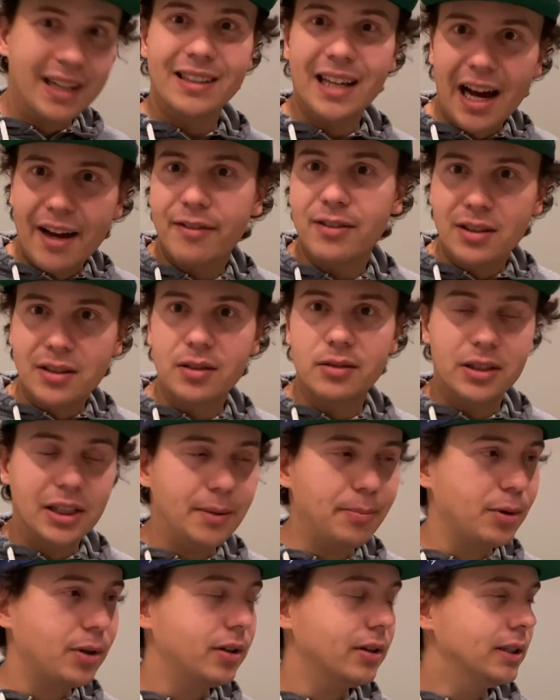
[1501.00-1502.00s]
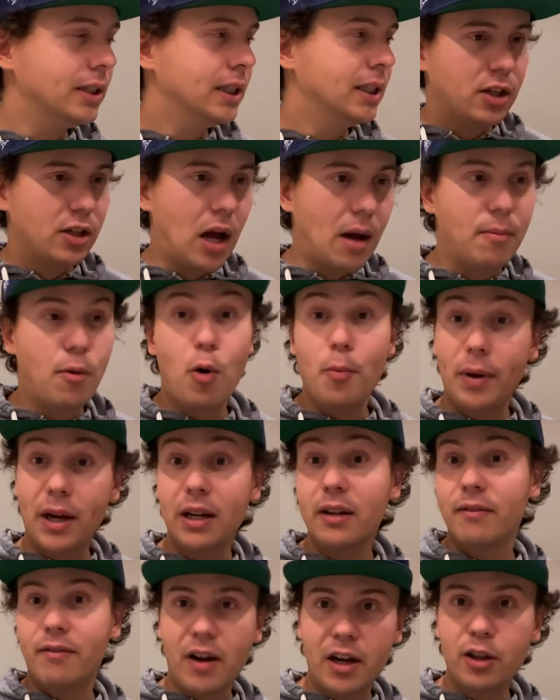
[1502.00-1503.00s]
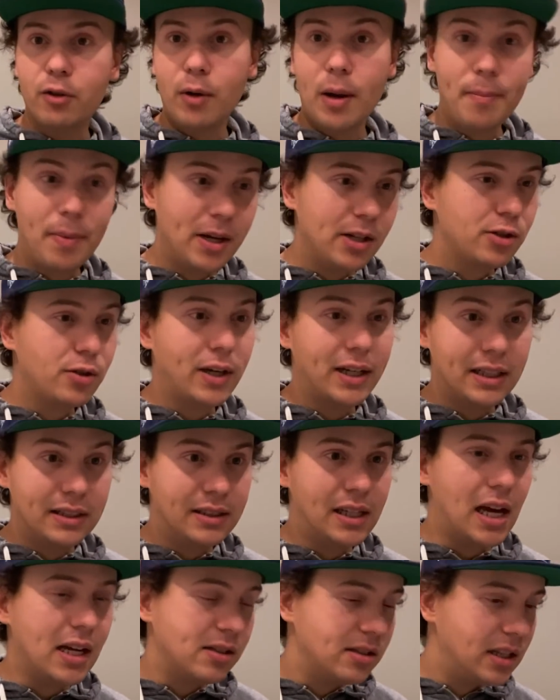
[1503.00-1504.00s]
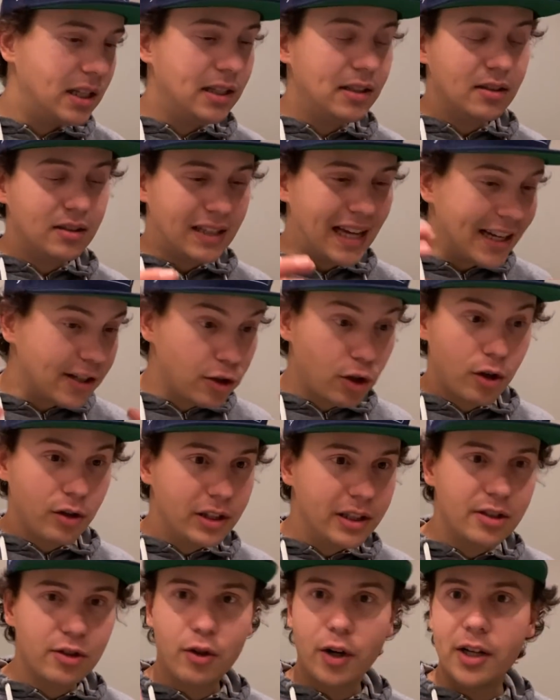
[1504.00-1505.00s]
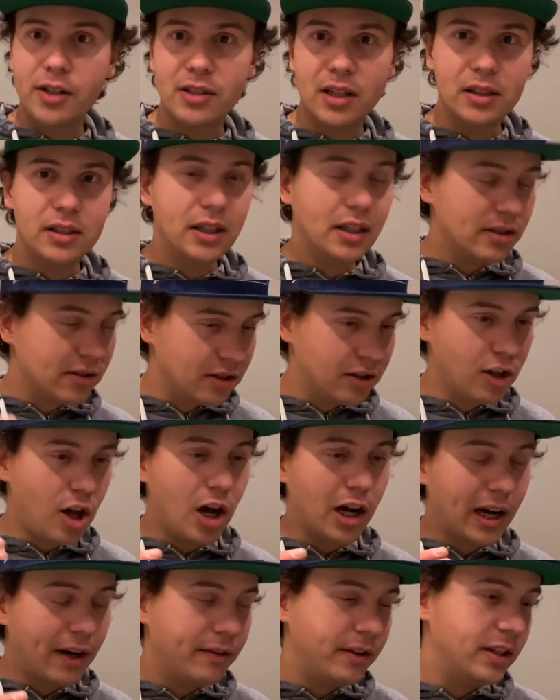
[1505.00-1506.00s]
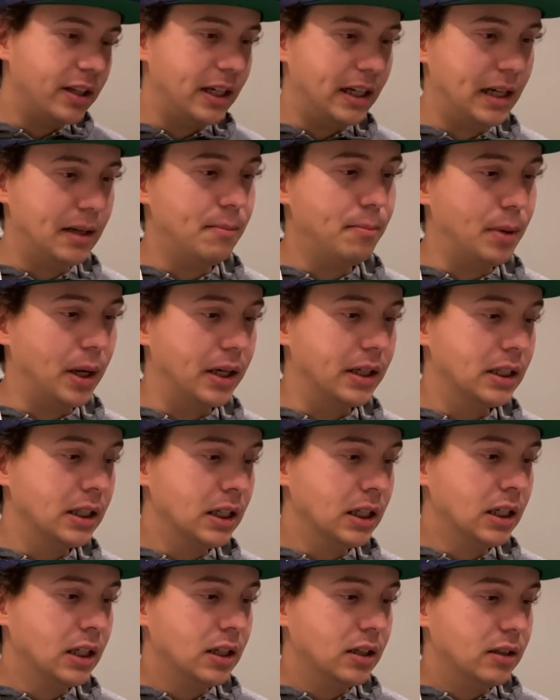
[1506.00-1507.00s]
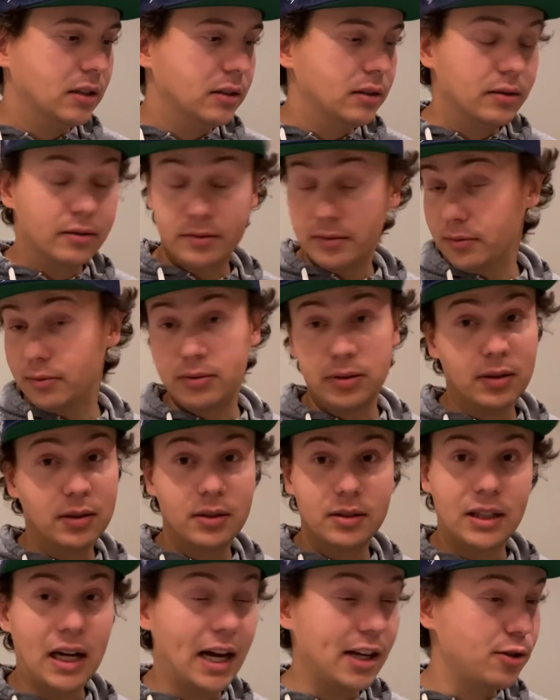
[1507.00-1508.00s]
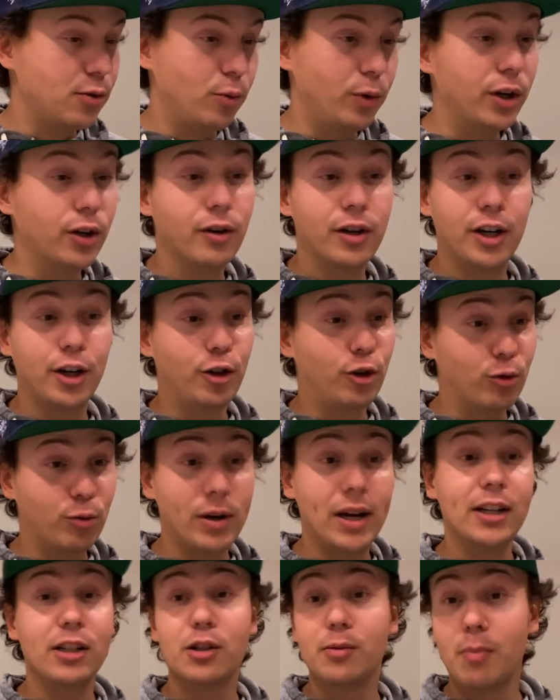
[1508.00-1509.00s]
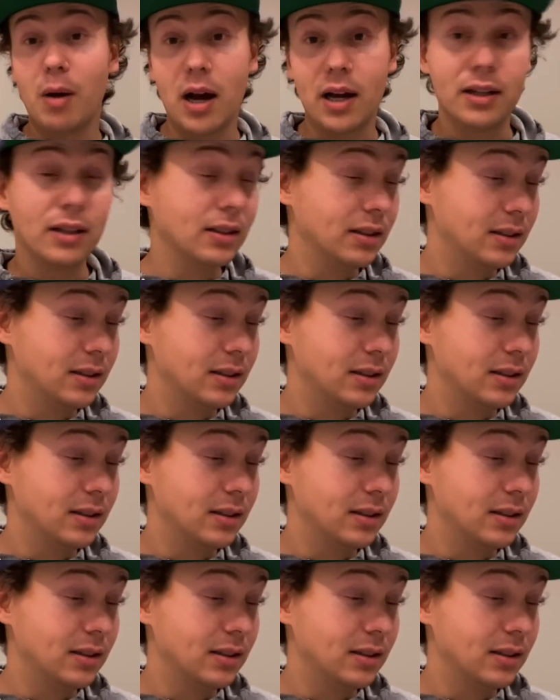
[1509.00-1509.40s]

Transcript: to dive a little deeper I'm hoping I can find the right base so I can test thing, test all these crazy ideas and lock everything in. But guys, we are in a great spot.